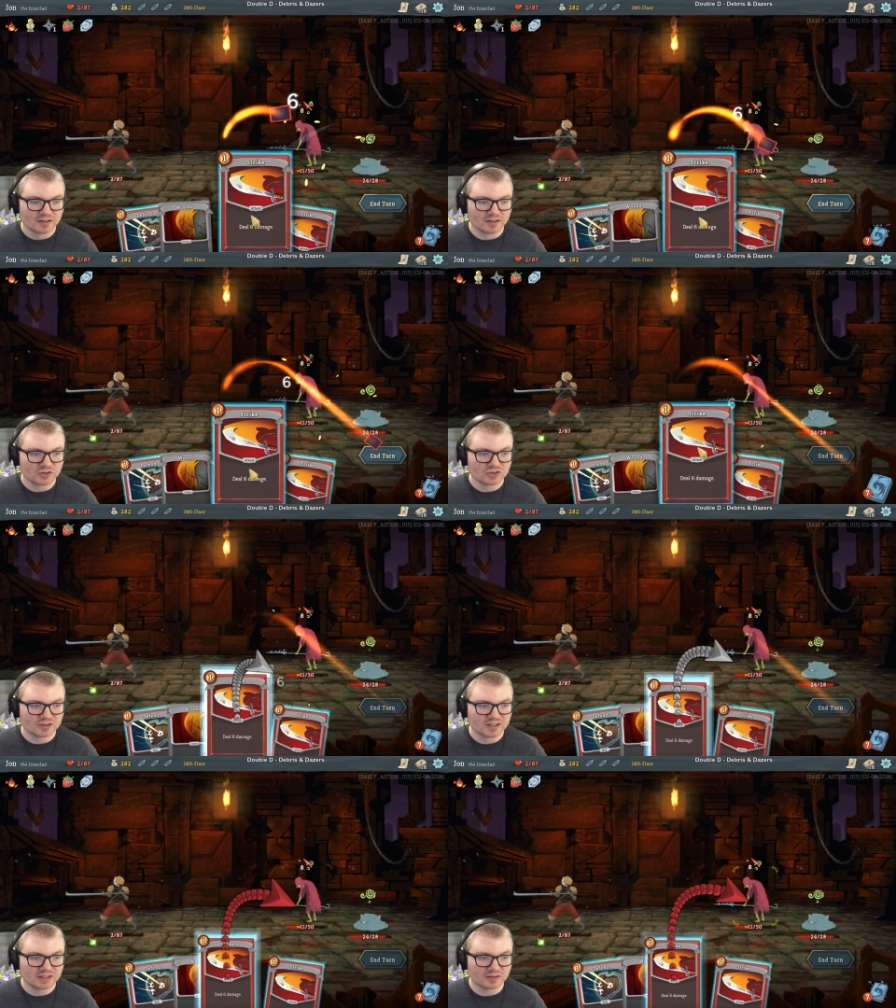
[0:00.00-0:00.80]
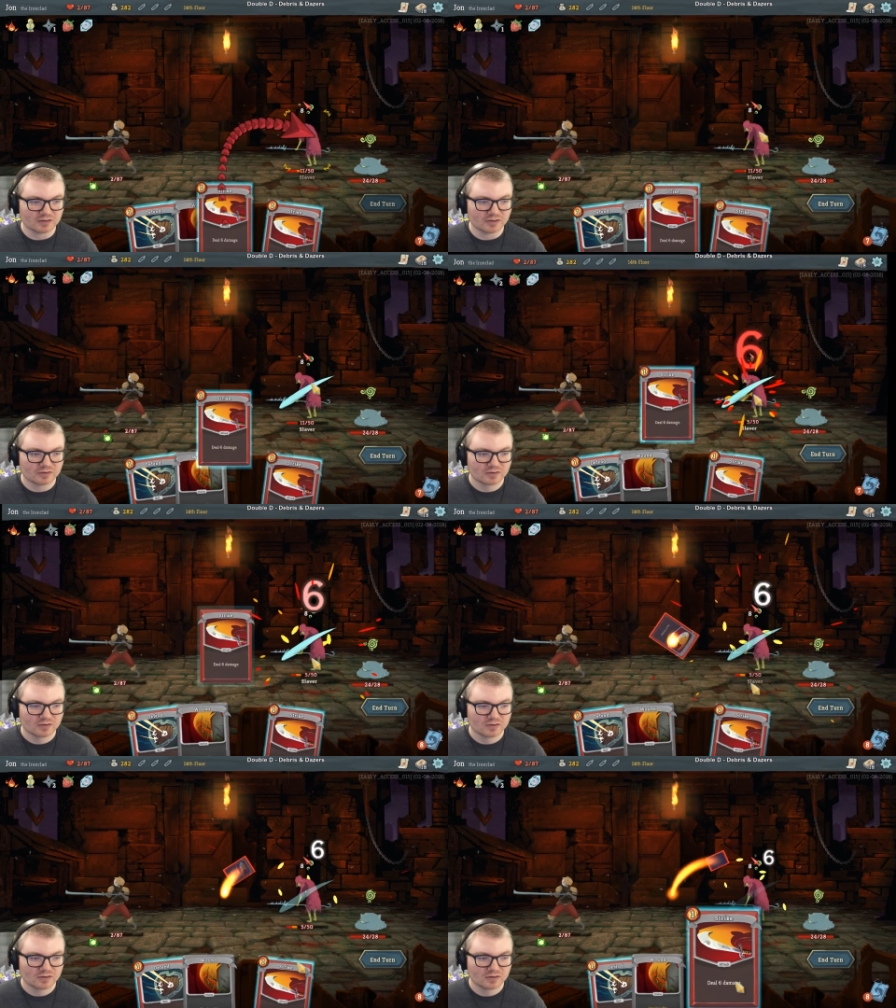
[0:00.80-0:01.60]
This should kill you.
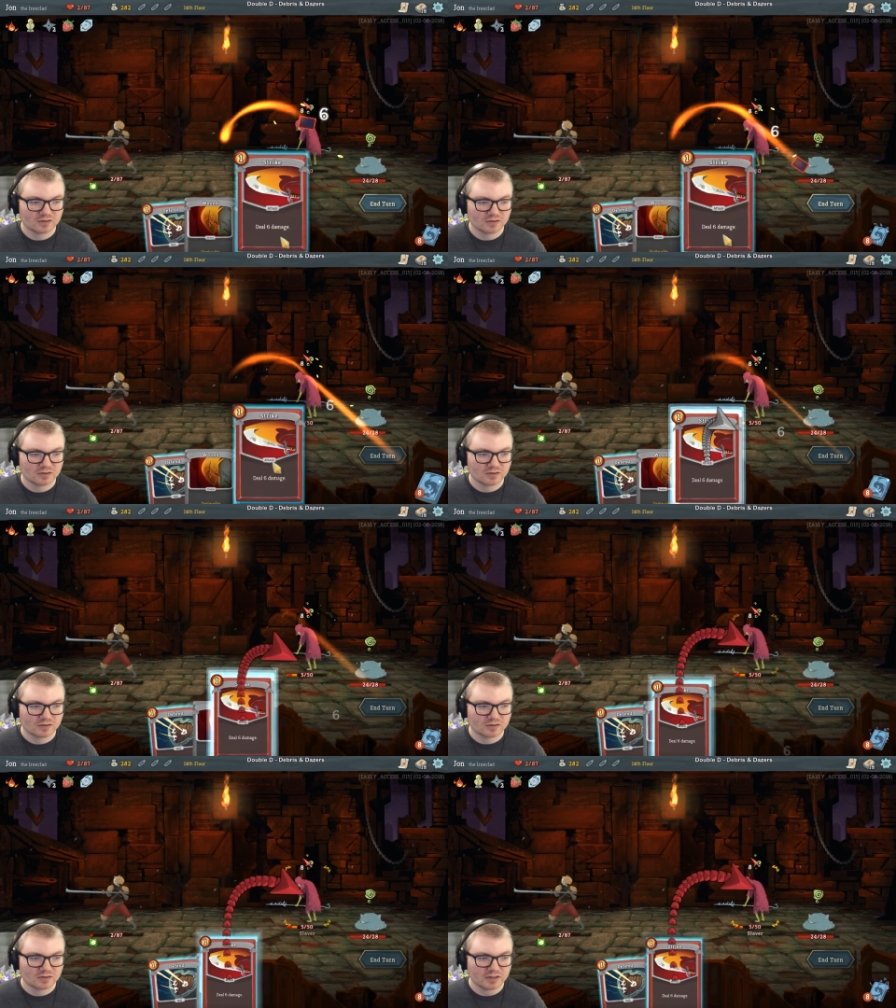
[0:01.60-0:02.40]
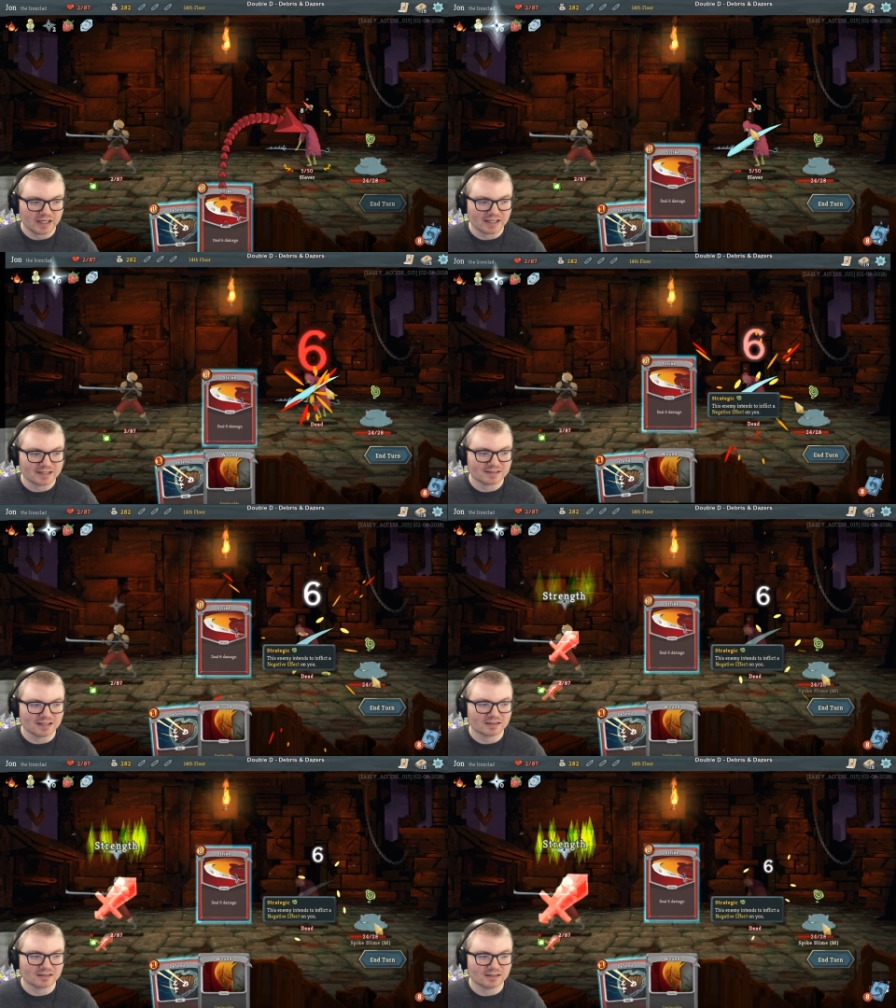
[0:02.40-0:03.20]
And he's
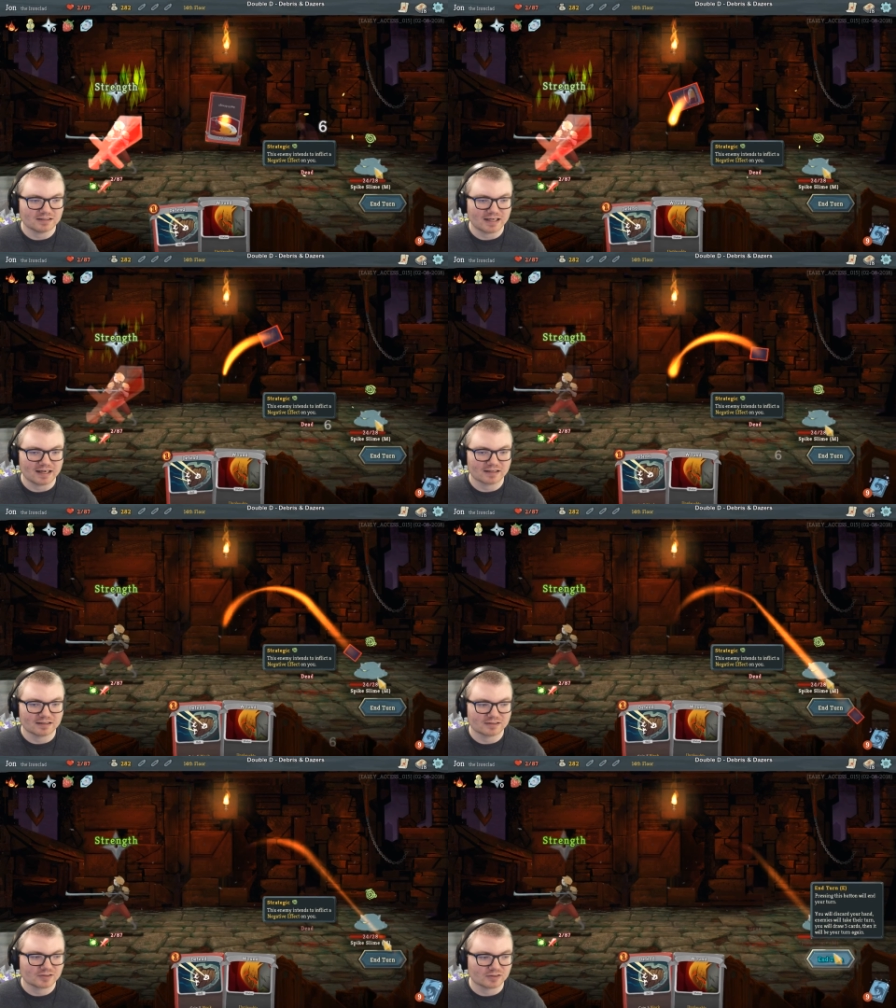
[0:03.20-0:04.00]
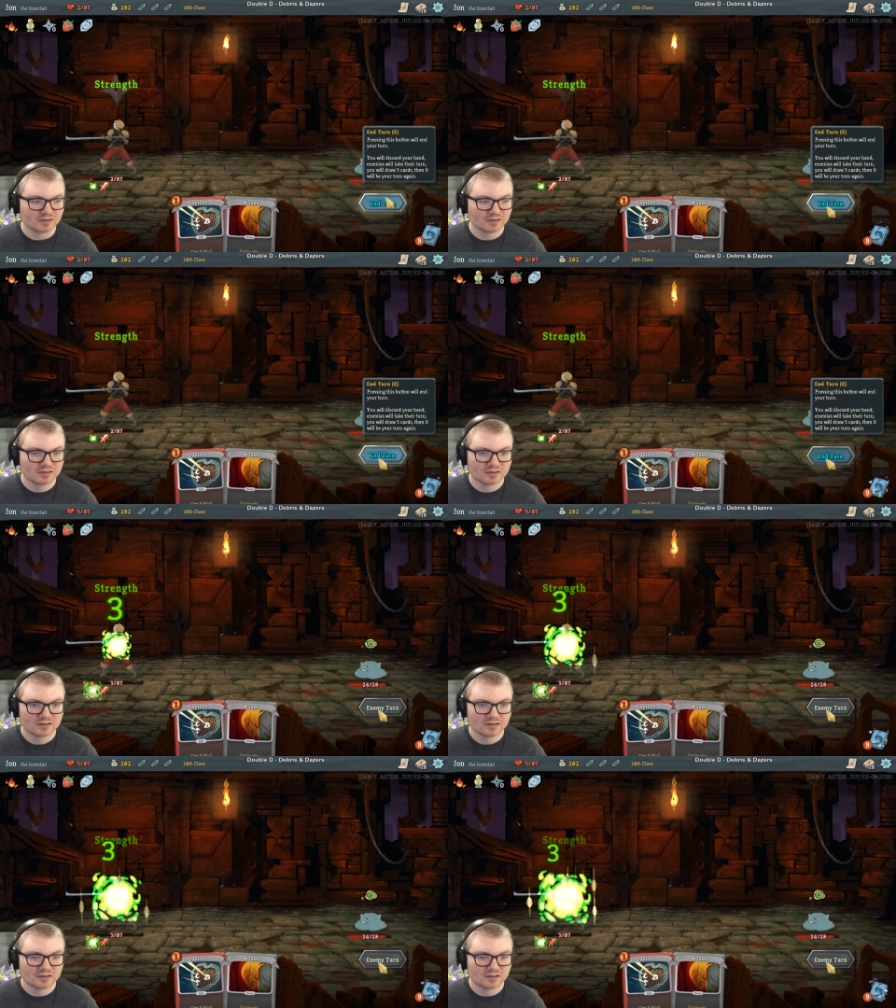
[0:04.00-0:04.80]
not gonna attack this turn.
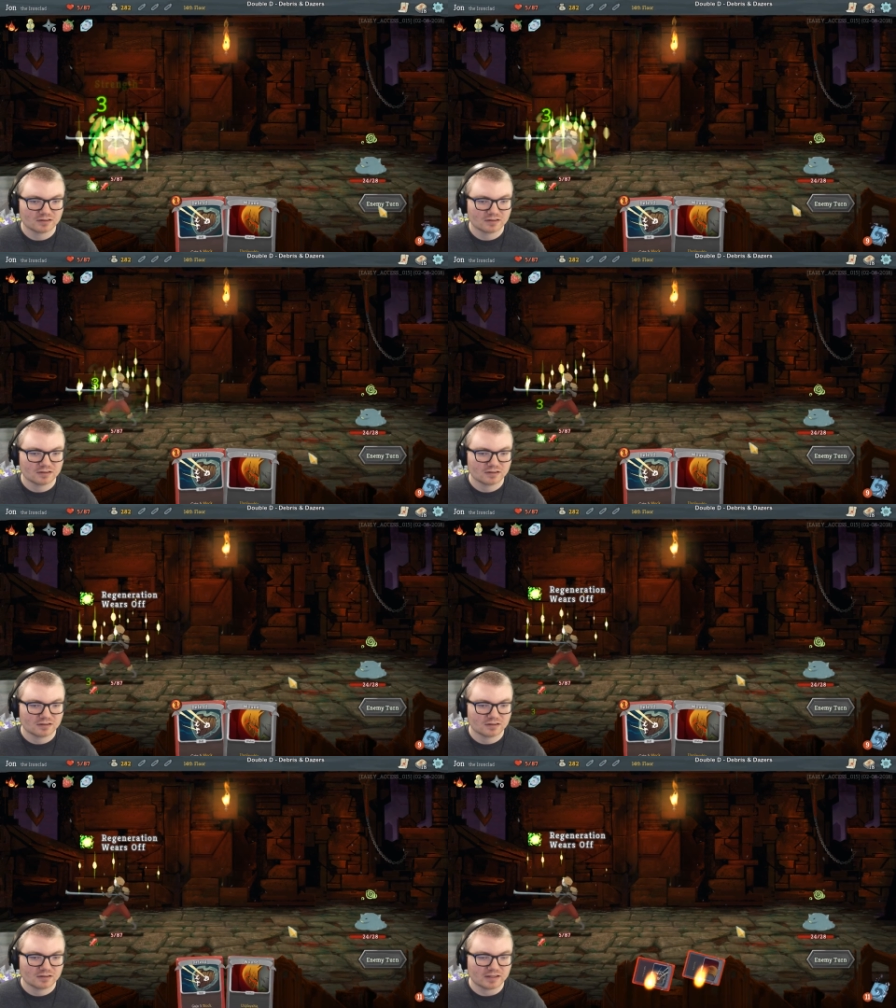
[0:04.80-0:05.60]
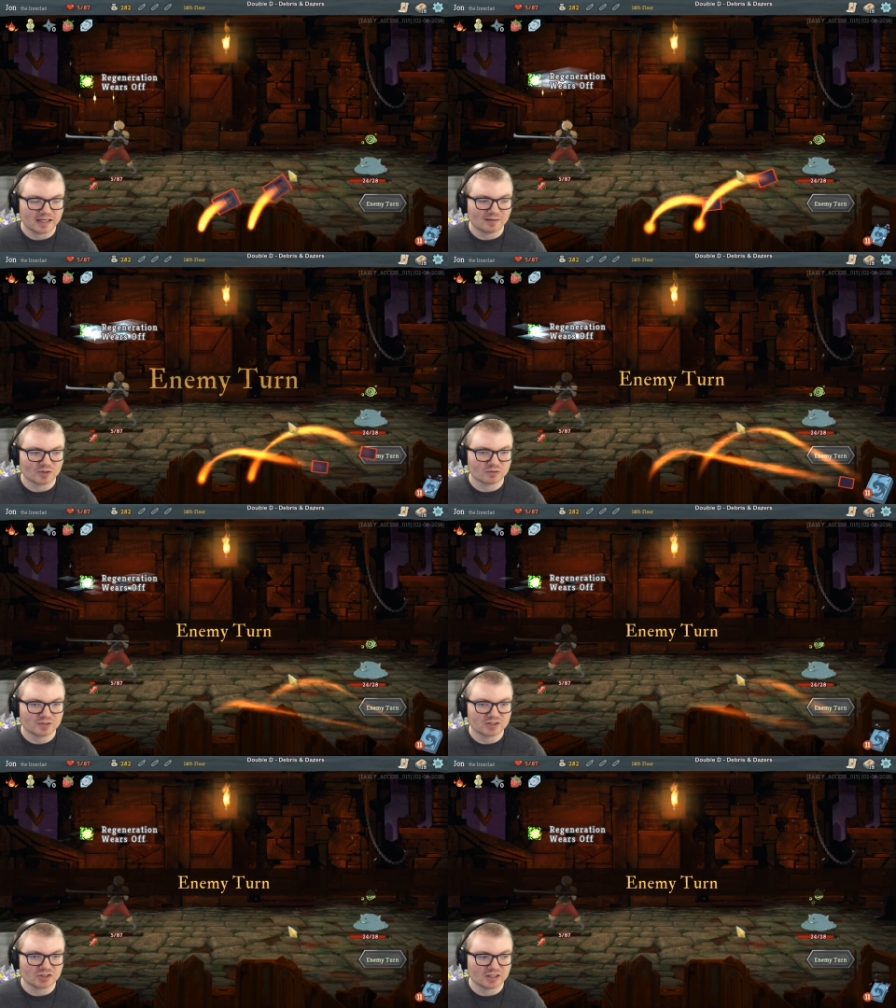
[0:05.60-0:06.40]
And I'm gonna
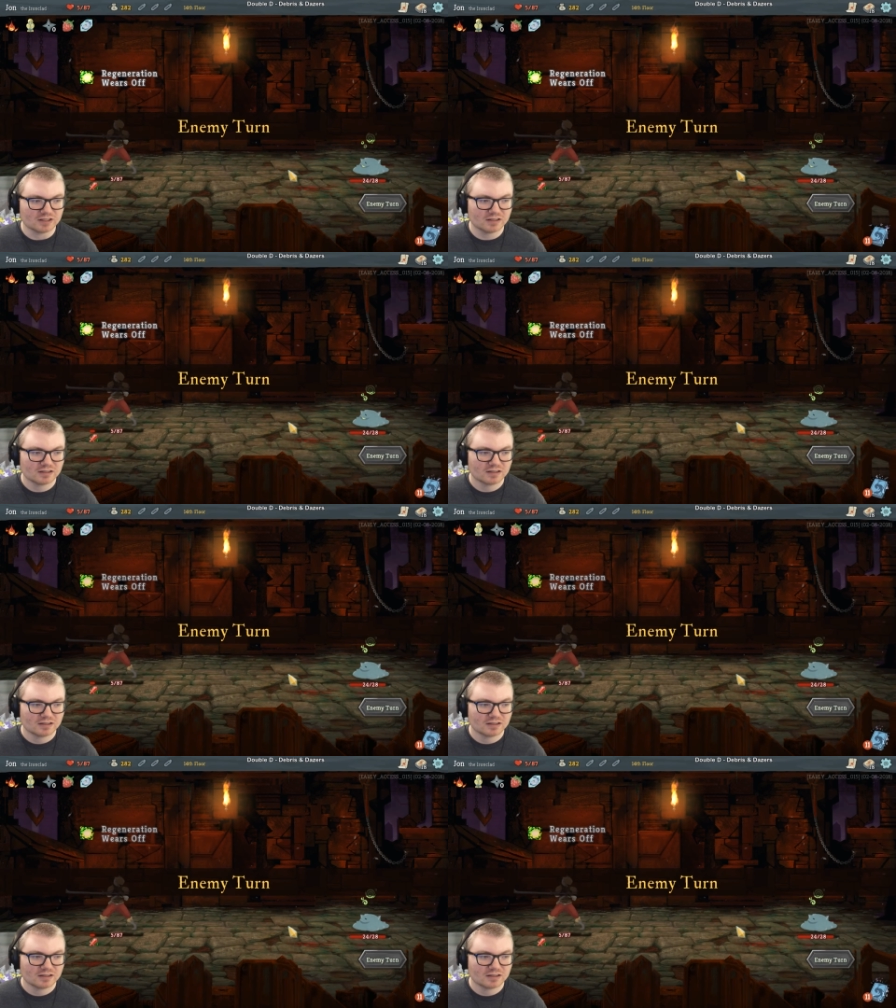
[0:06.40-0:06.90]
regen.